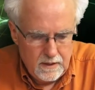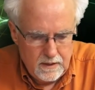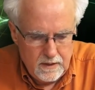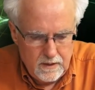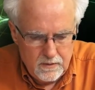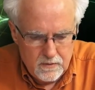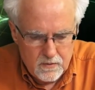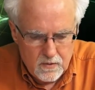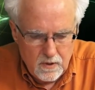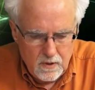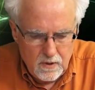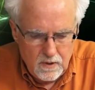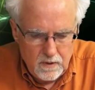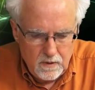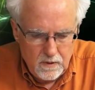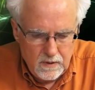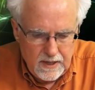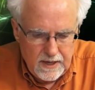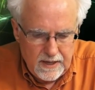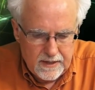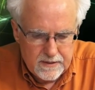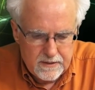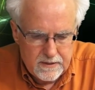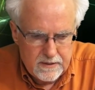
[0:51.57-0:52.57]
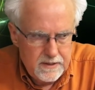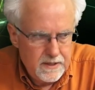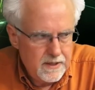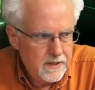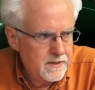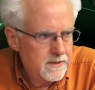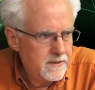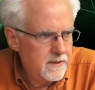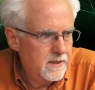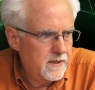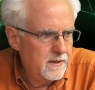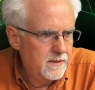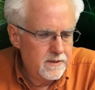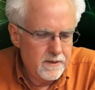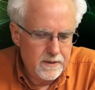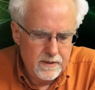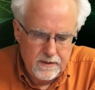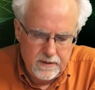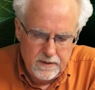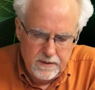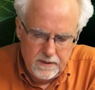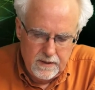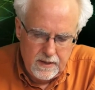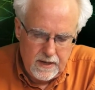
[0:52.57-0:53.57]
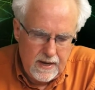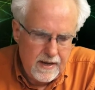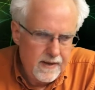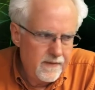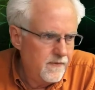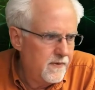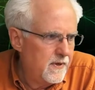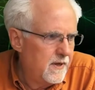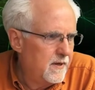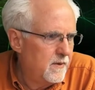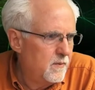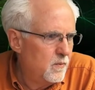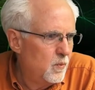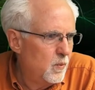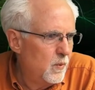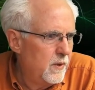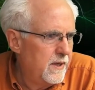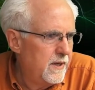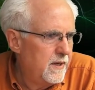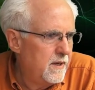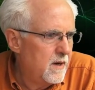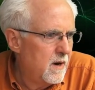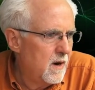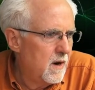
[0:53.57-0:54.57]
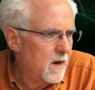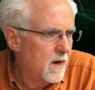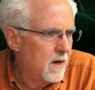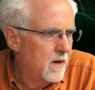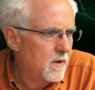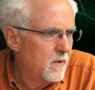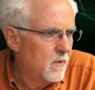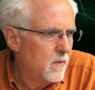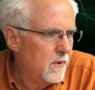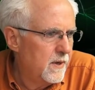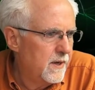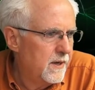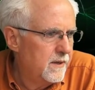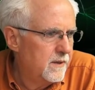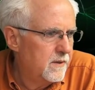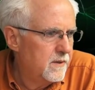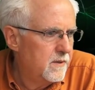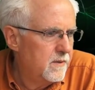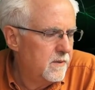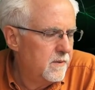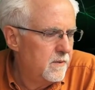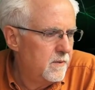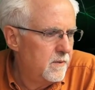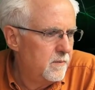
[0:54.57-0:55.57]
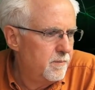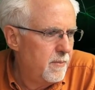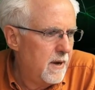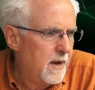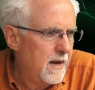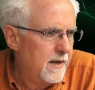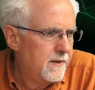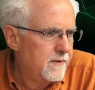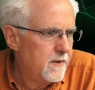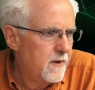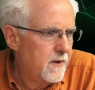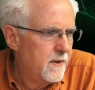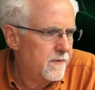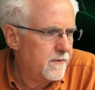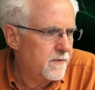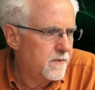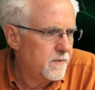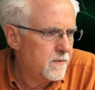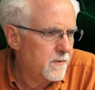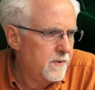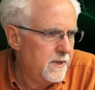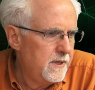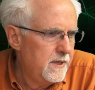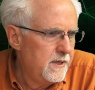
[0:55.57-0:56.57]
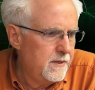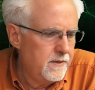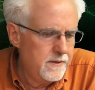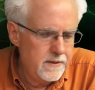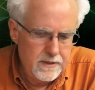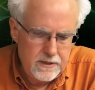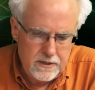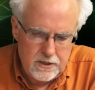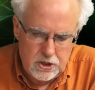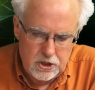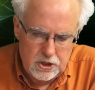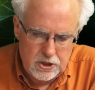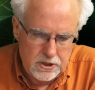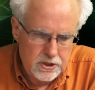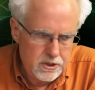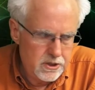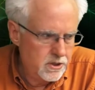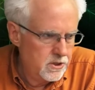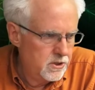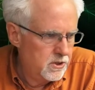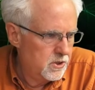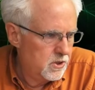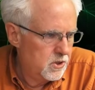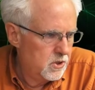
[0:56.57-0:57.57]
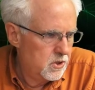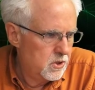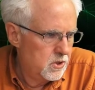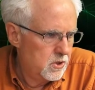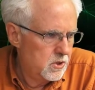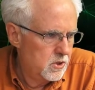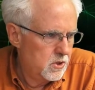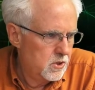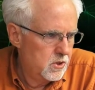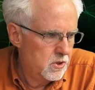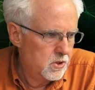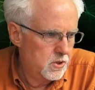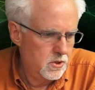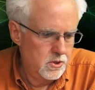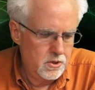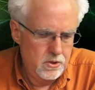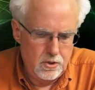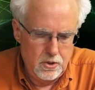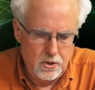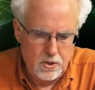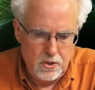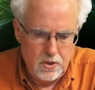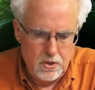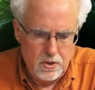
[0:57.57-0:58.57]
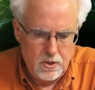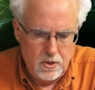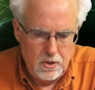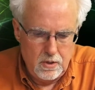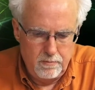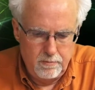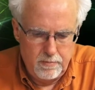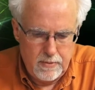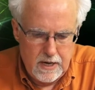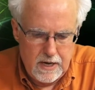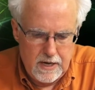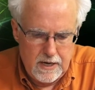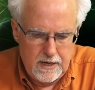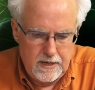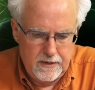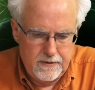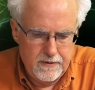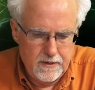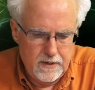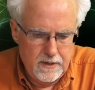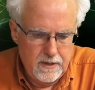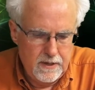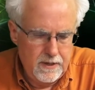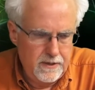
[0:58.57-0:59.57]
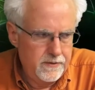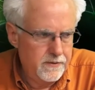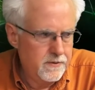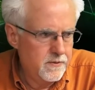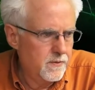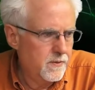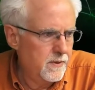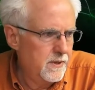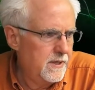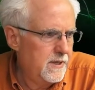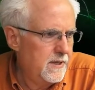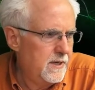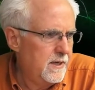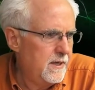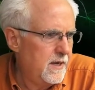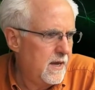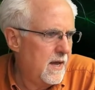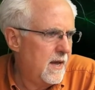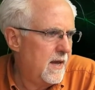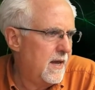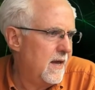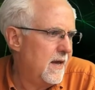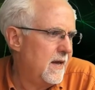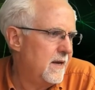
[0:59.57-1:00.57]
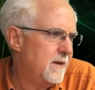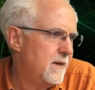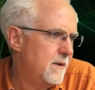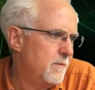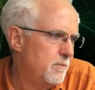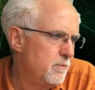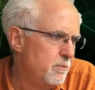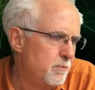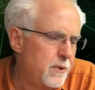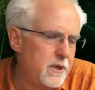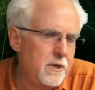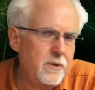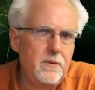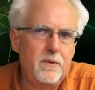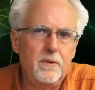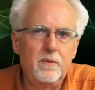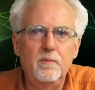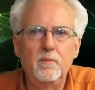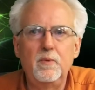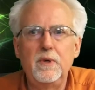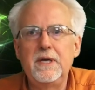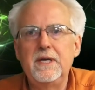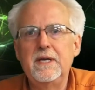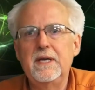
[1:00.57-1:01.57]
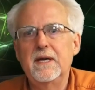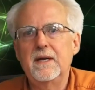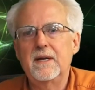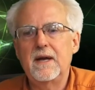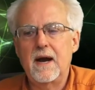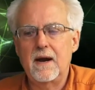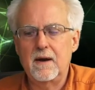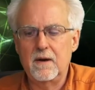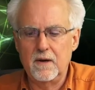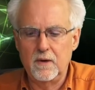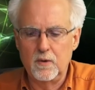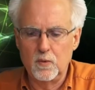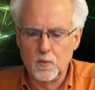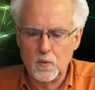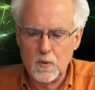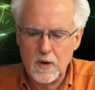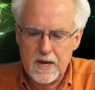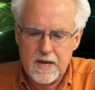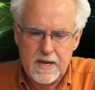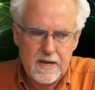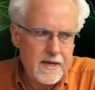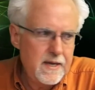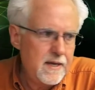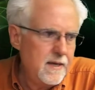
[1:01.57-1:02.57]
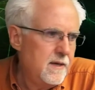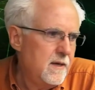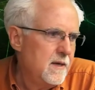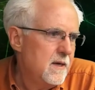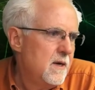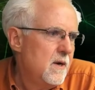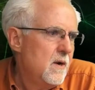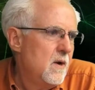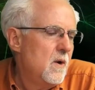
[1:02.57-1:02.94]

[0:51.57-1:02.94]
Control X, yes, enter, and then we are going to Python 3 this. Python 3, and boom, we get our array.